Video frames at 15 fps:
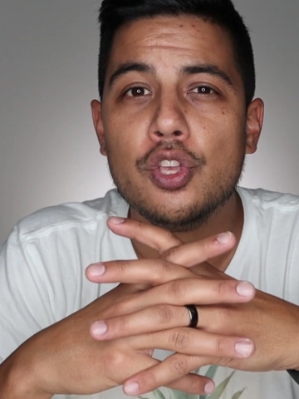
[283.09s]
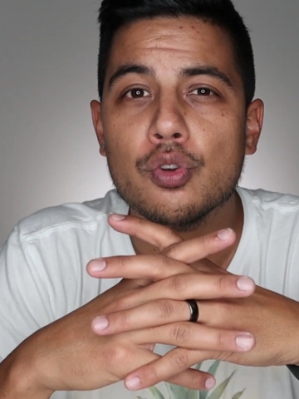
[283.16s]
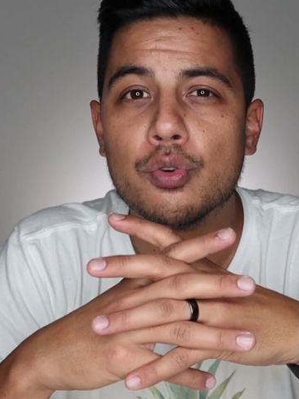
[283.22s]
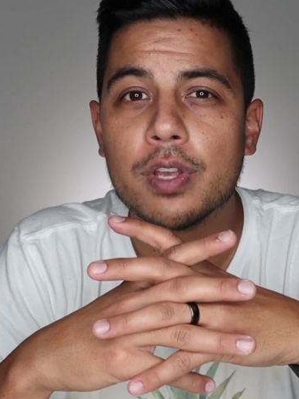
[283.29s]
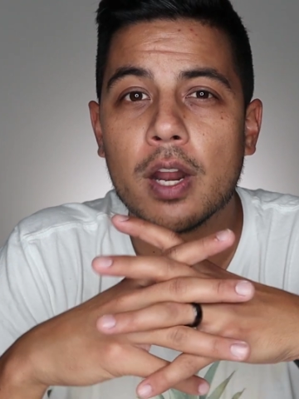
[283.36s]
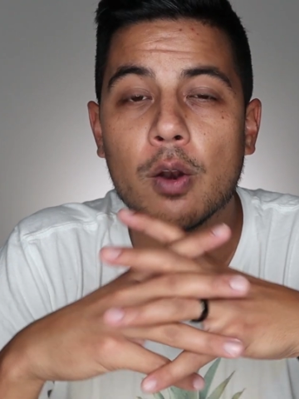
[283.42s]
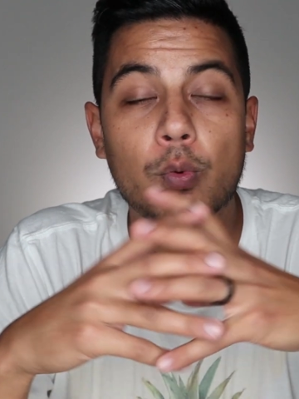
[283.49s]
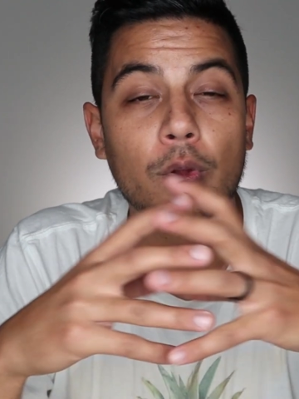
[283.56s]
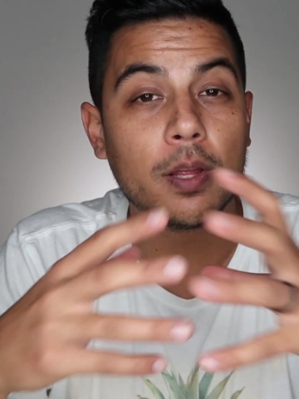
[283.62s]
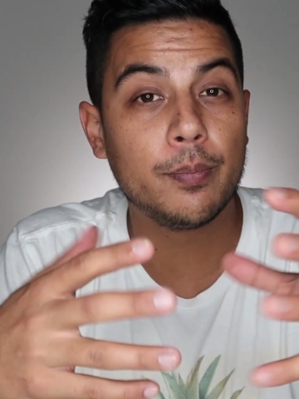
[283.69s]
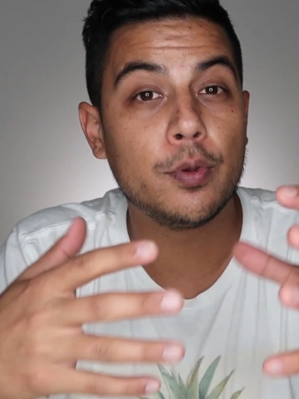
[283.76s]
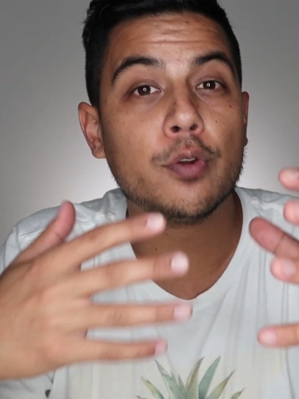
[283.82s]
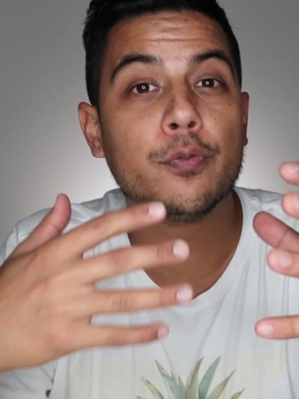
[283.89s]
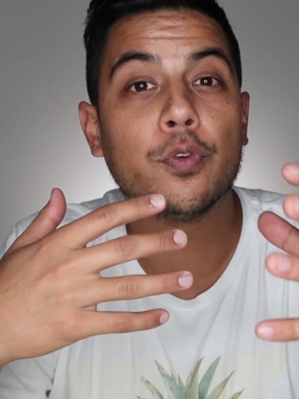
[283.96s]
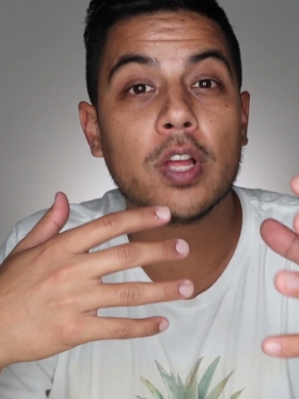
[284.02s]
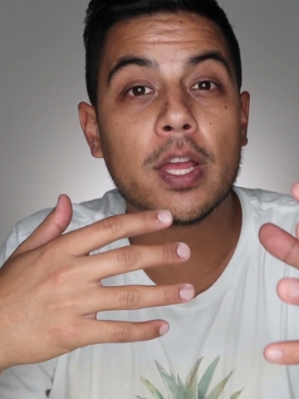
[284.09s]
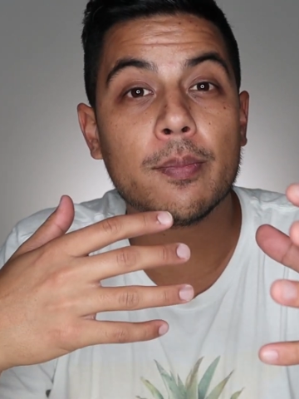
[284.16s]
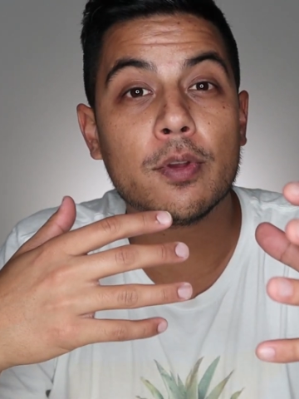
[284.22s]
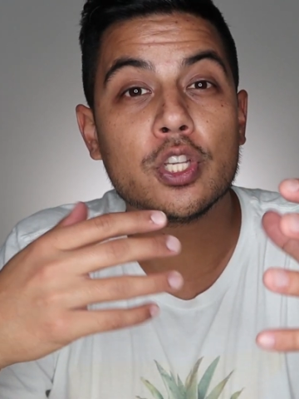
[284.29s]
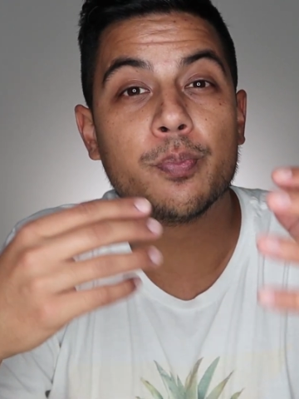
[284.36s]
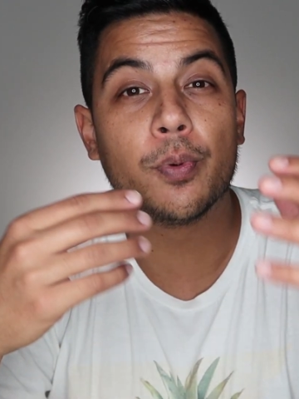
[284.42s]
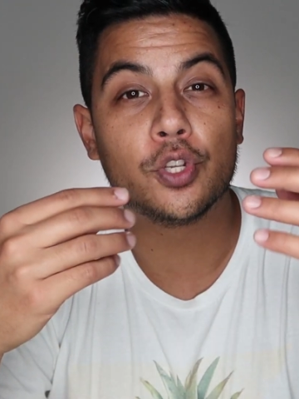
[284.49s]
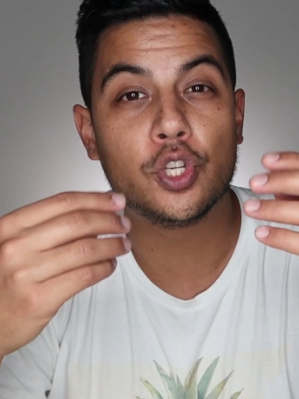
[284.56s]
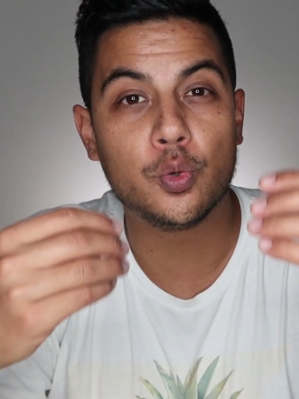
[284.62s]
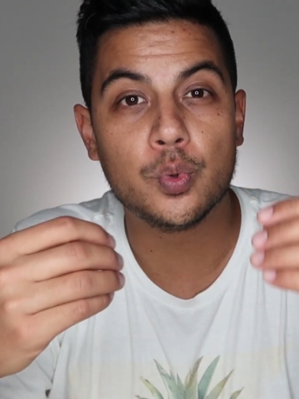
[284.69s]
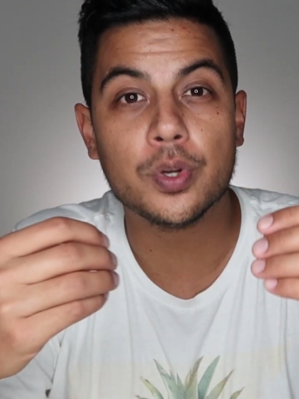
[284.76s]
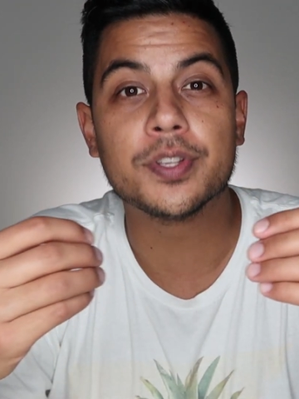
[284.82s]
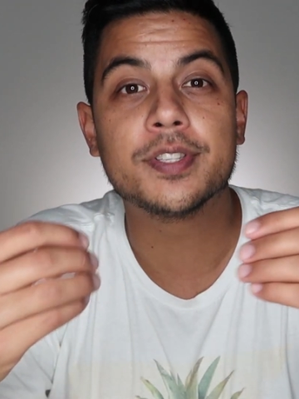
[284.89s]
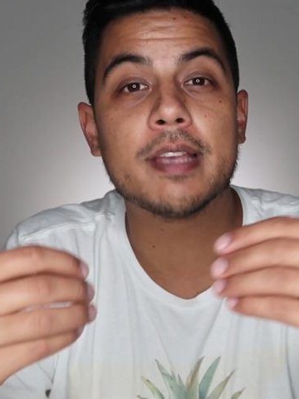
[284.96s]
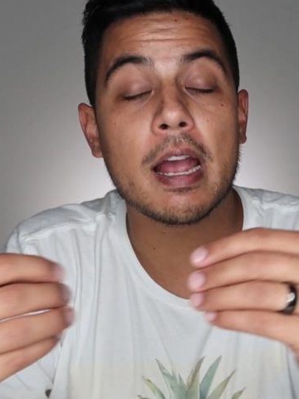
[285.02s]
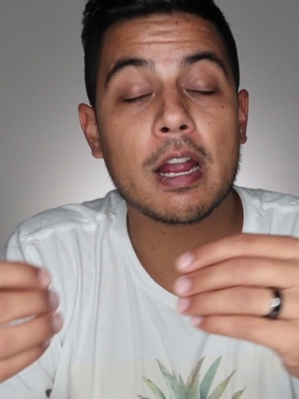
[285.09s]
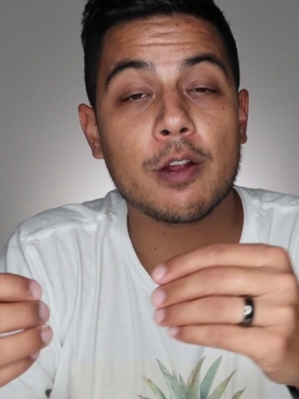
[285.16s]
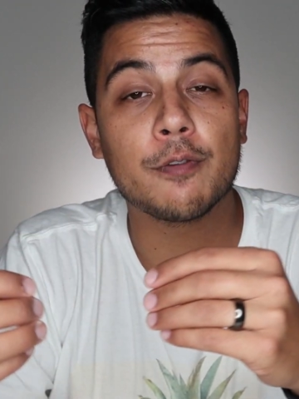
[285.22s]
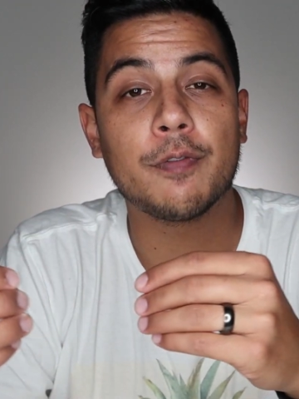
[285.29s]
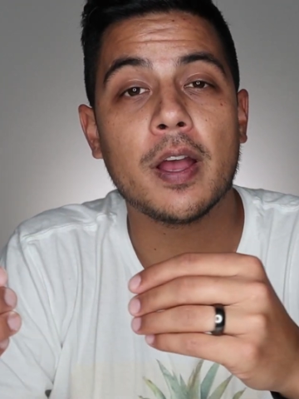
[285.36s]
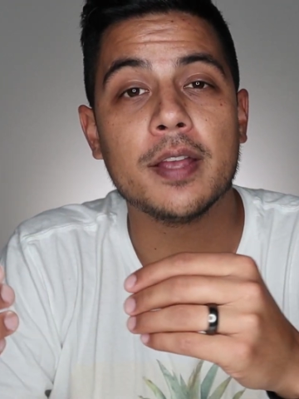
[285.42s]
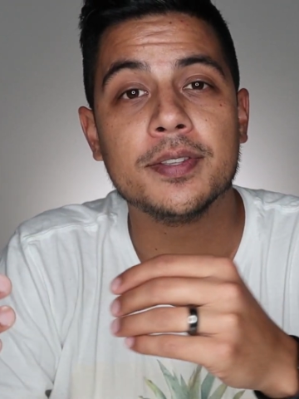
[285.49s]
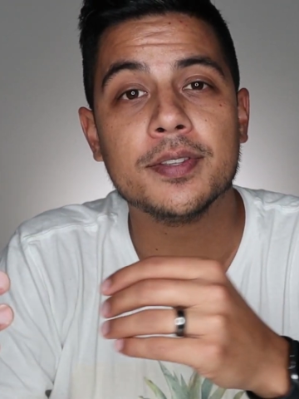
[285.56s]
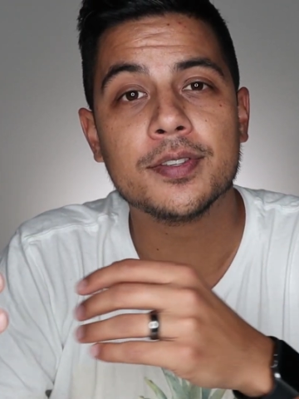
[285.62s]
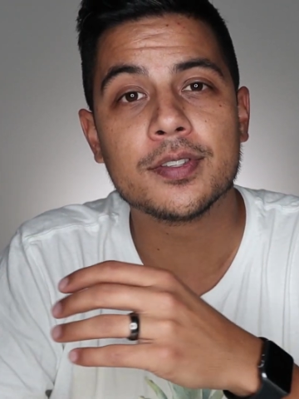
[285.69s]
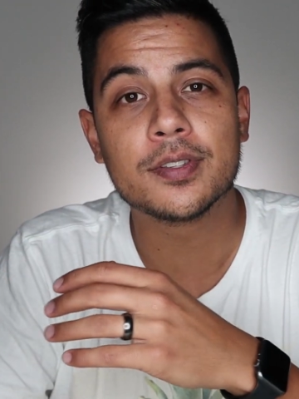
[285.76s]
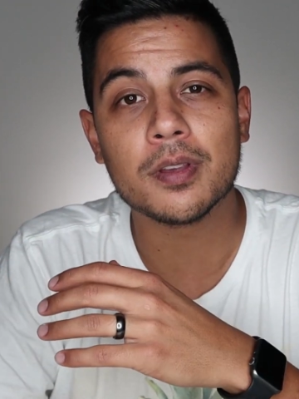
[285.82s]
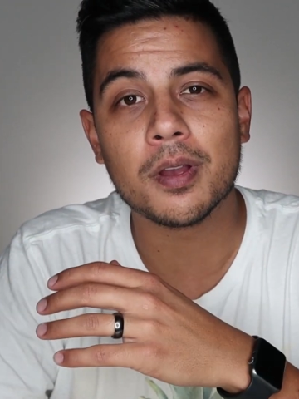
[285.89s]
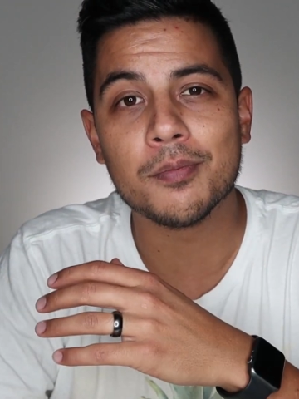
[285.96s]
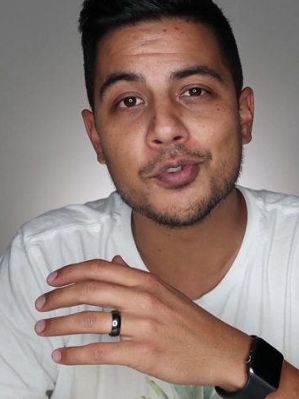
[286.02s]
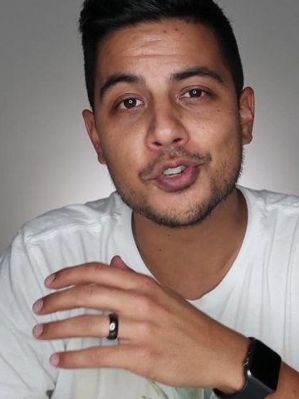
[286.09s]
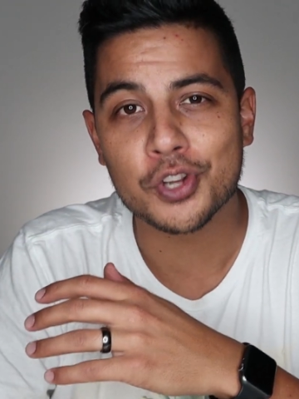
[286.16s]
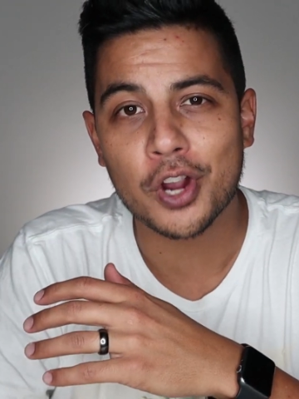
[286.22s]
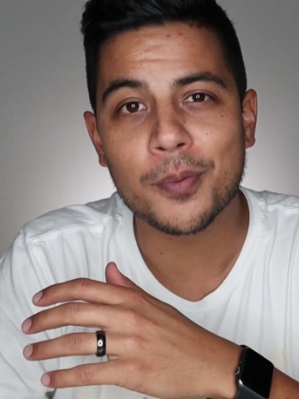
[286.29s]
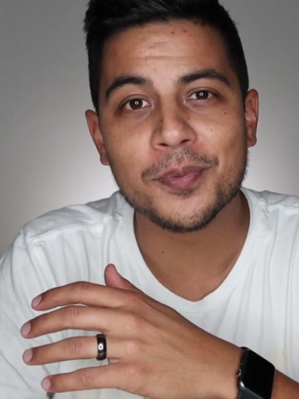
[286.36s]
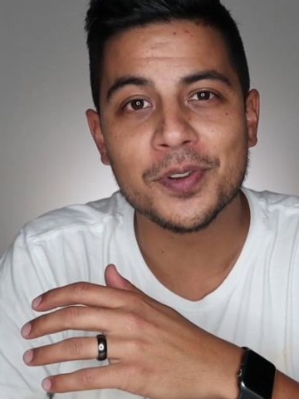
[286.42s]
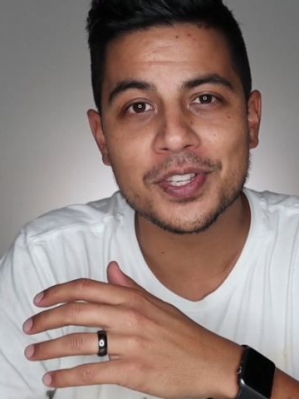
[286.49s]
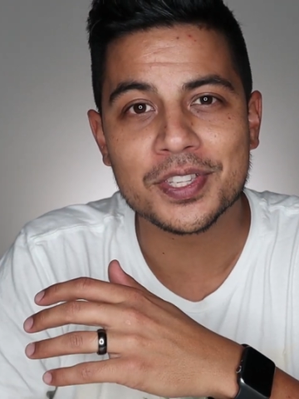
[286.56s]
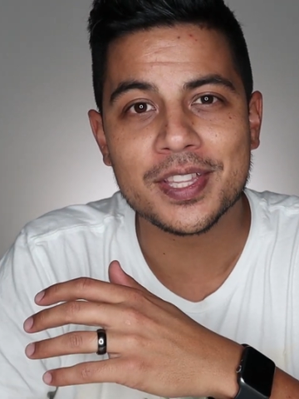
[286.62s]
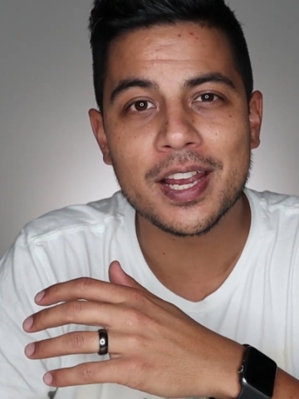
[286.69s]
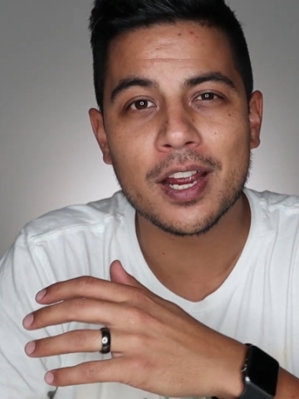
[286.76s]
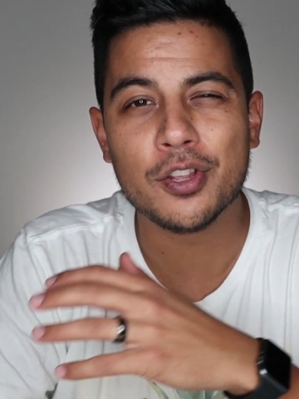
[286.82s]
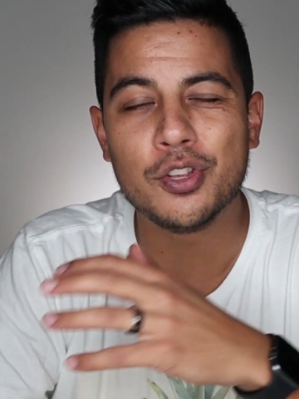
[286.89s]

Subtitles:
you'll get a really beautiful image, but you will sacrifice some sharpness there,